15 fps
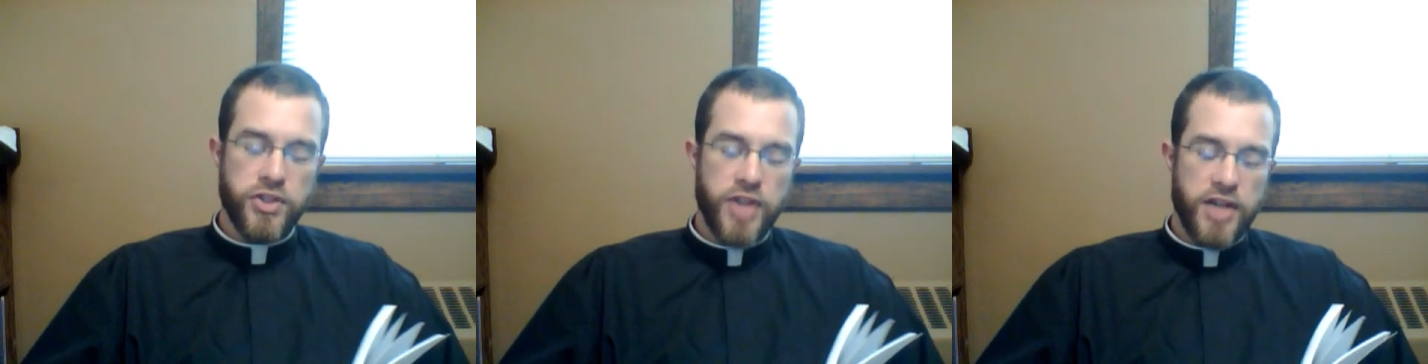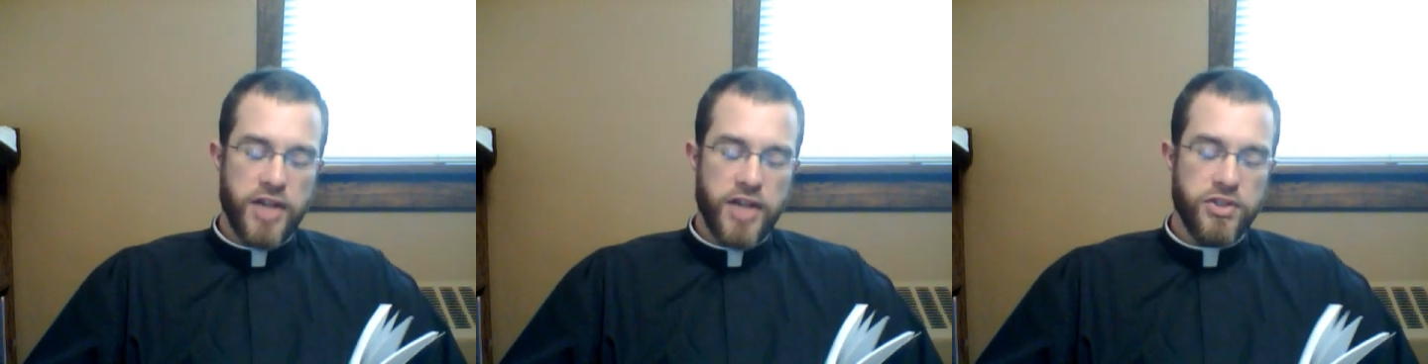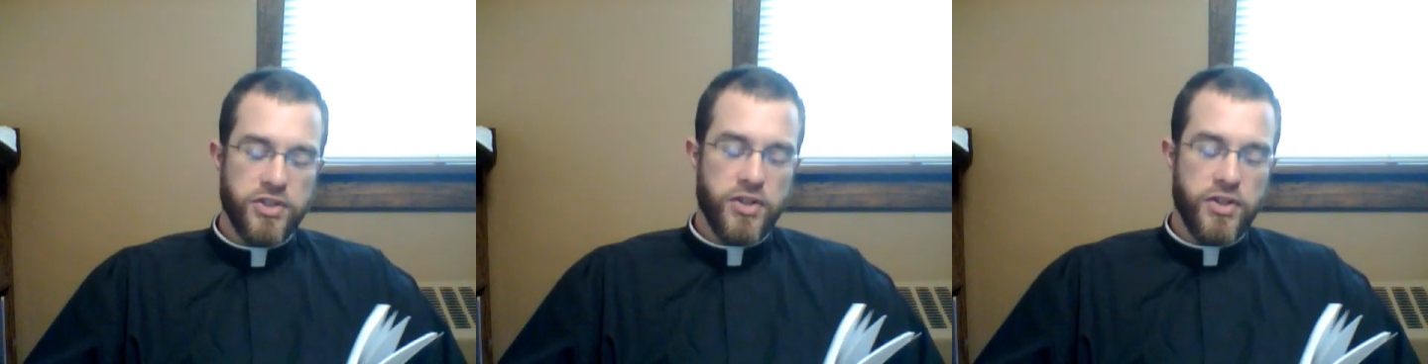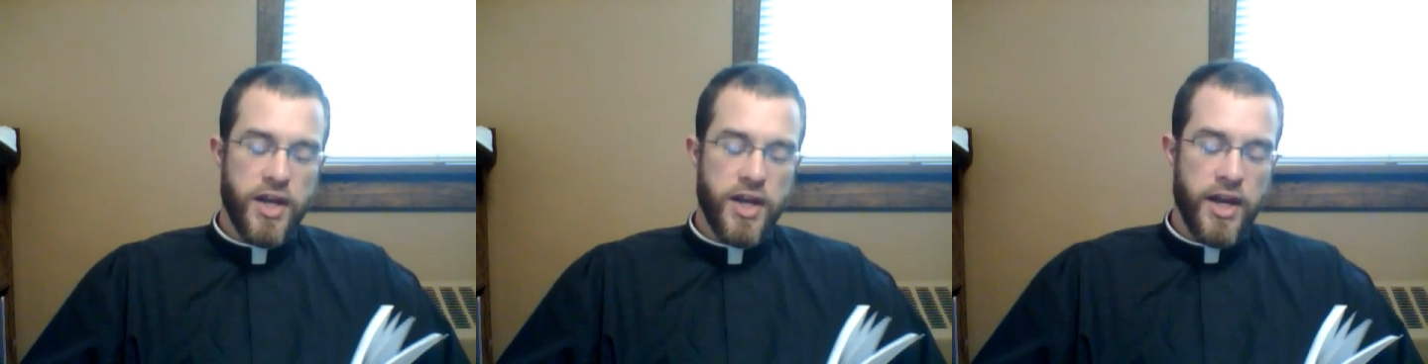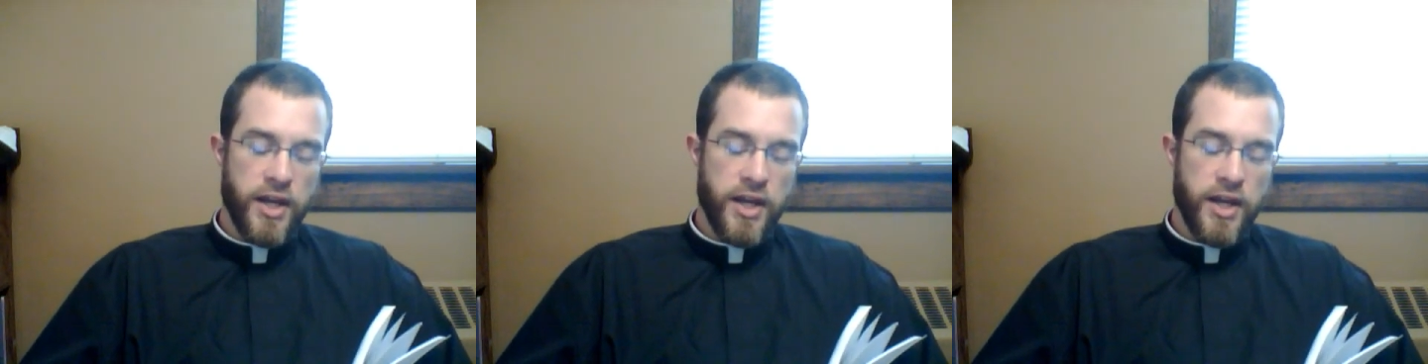
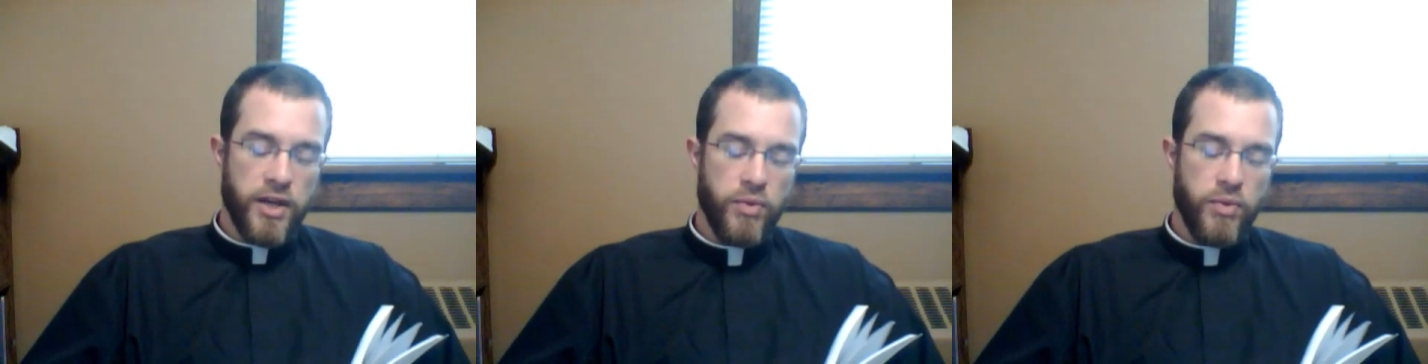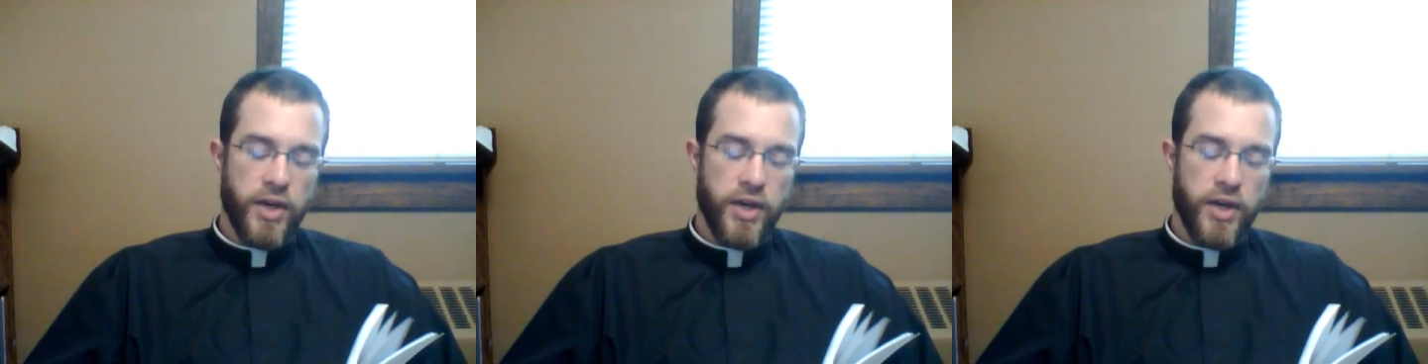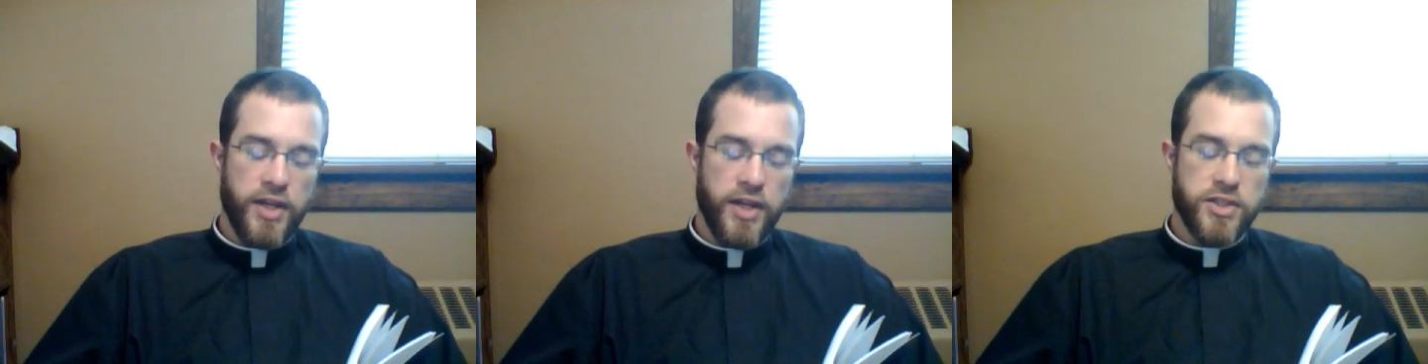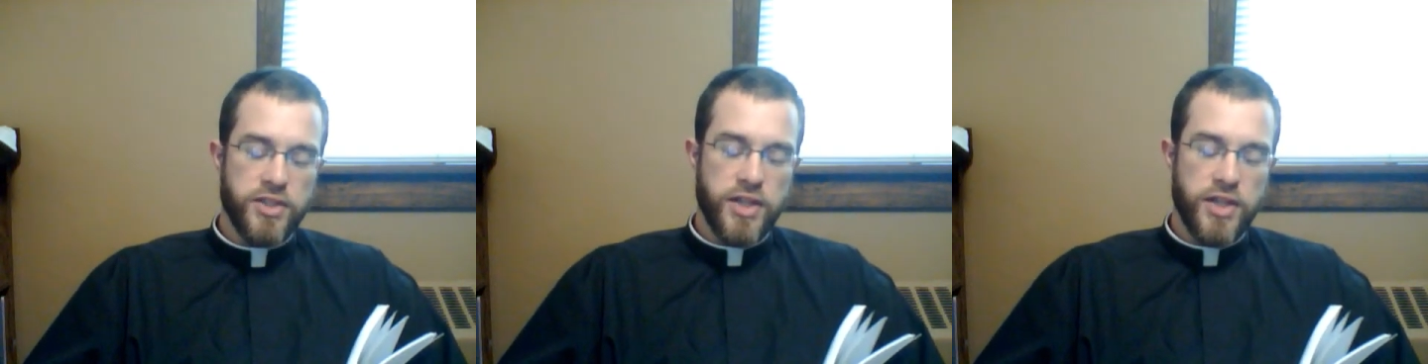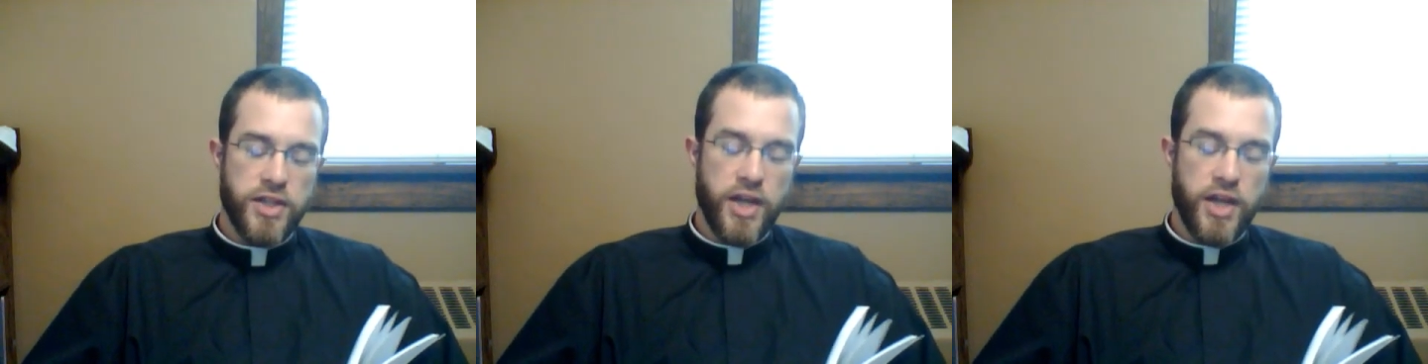yesterday in
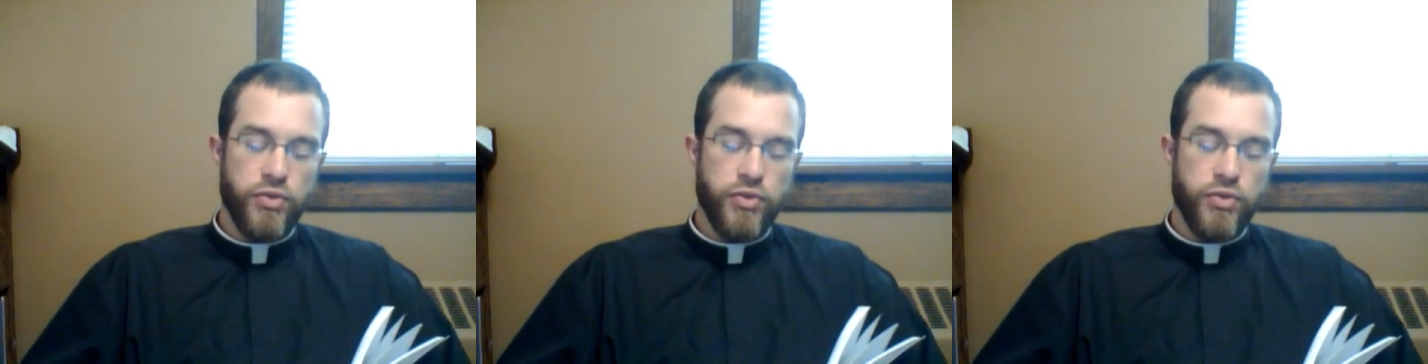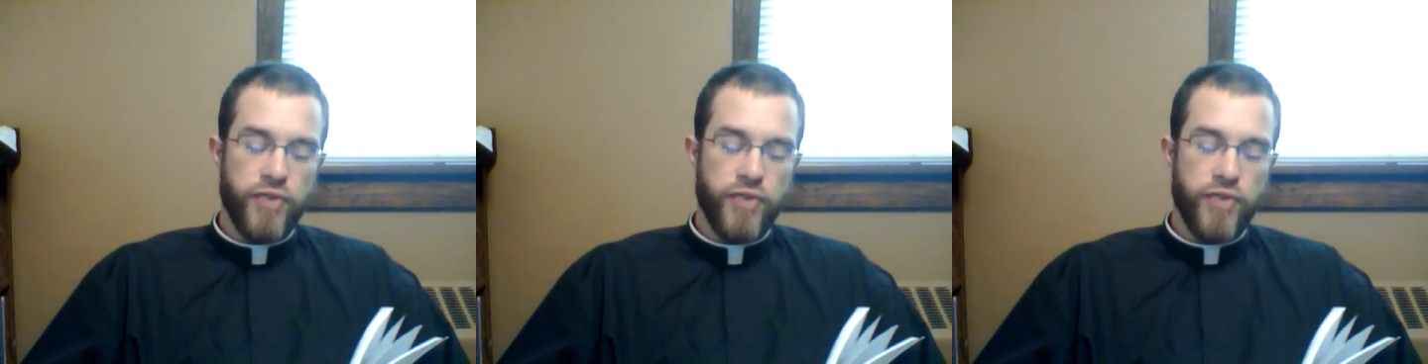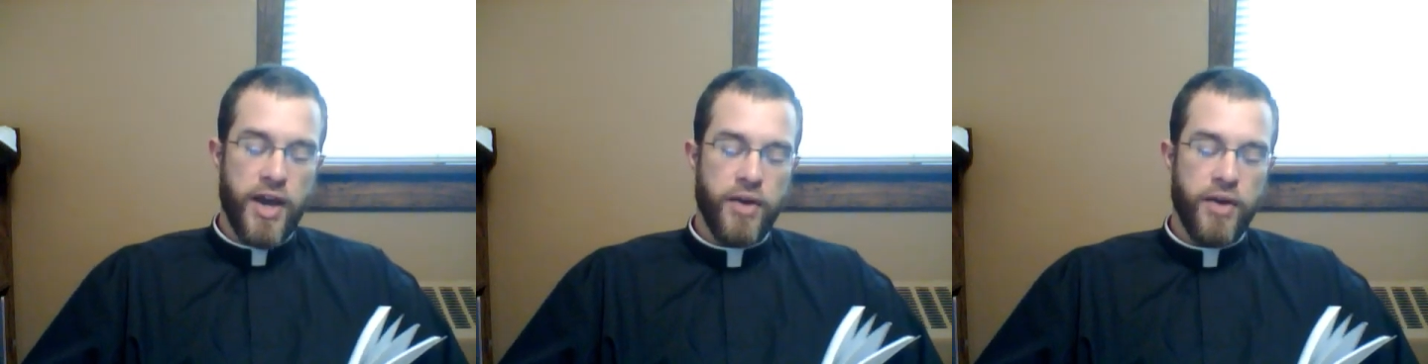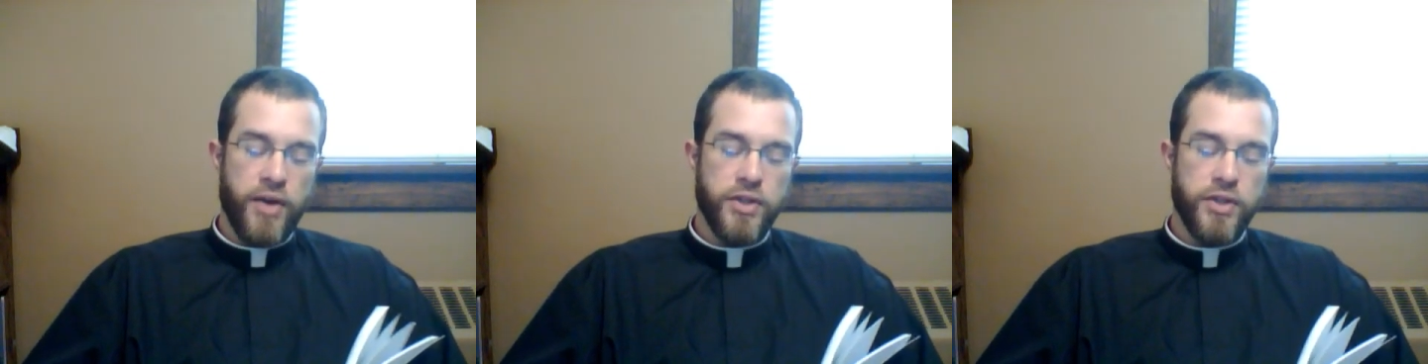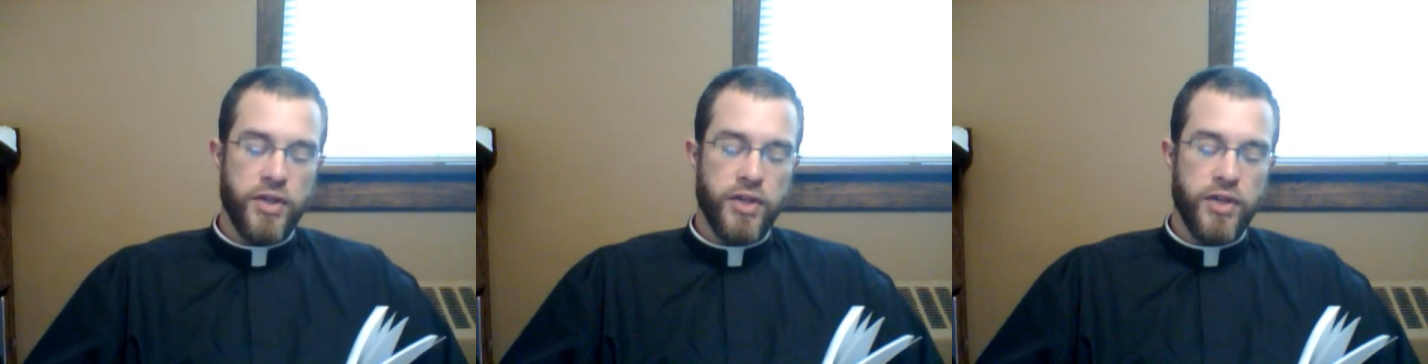Weniste you
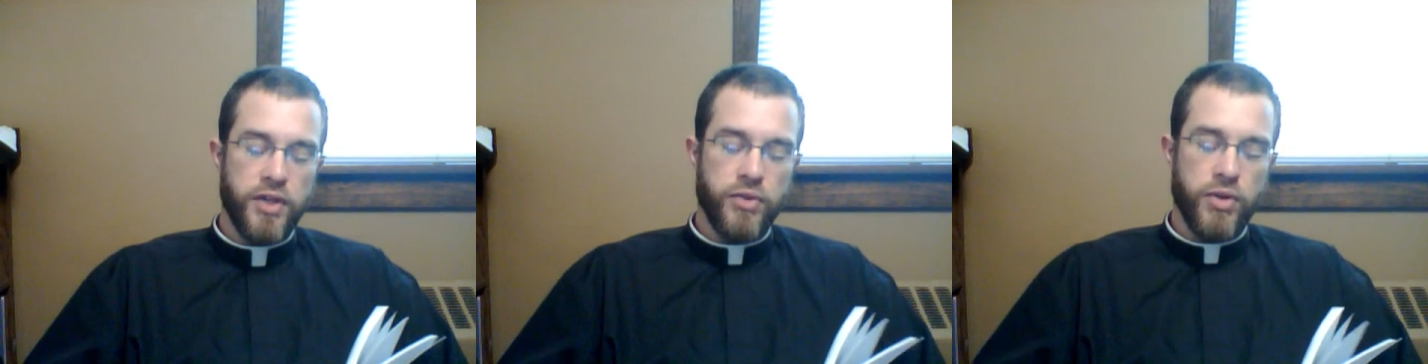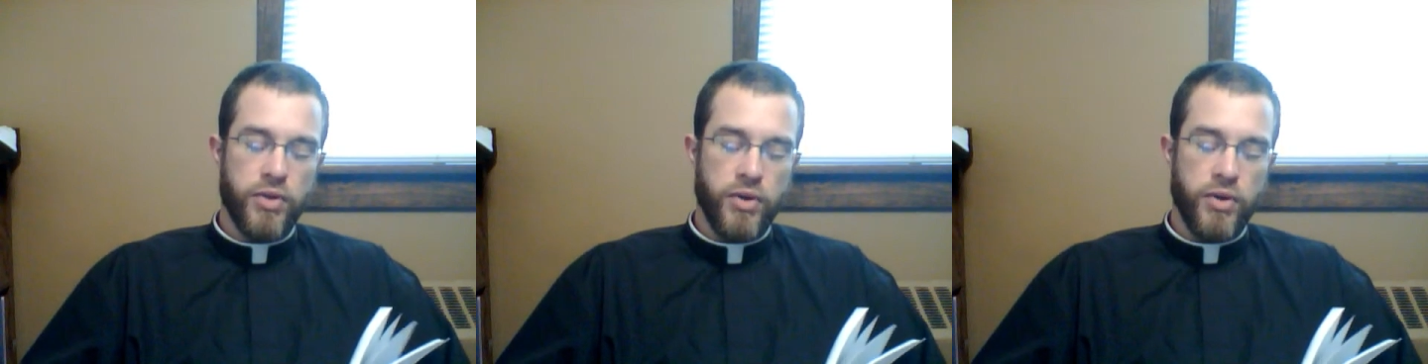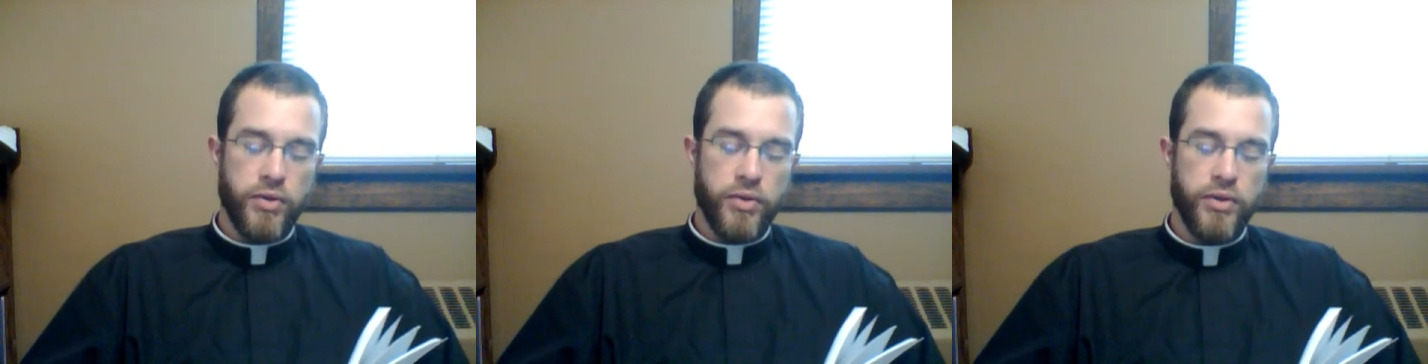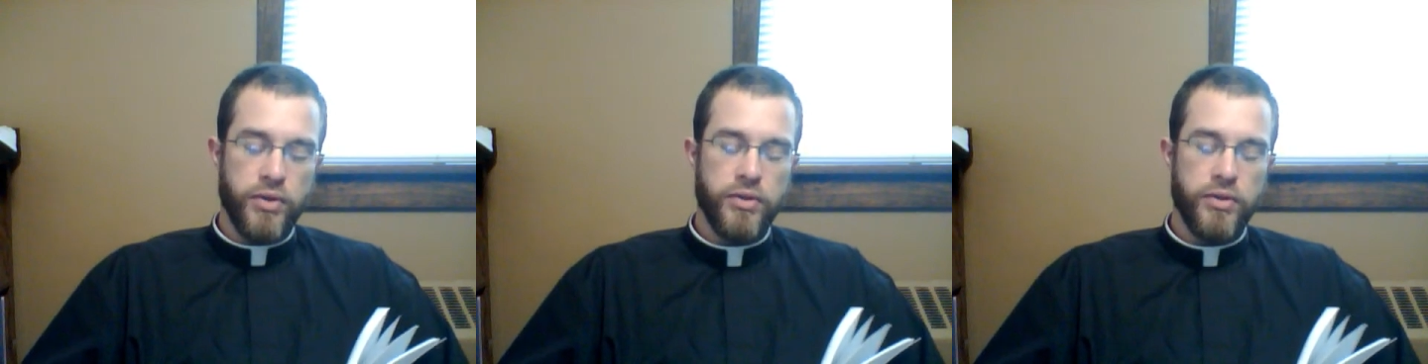found in the road.